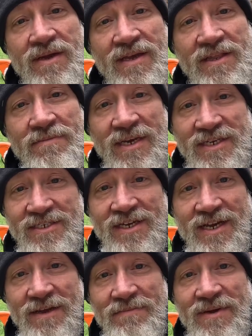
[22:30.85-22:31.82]
In the
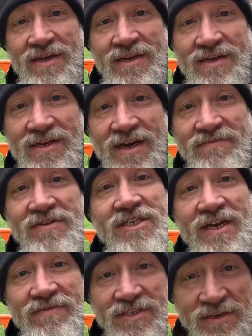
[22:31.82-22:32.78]
meantime, I've
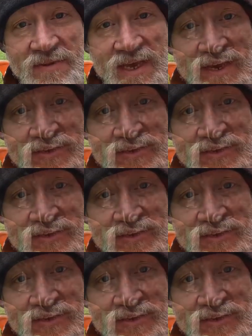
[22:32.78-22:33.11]
discovered something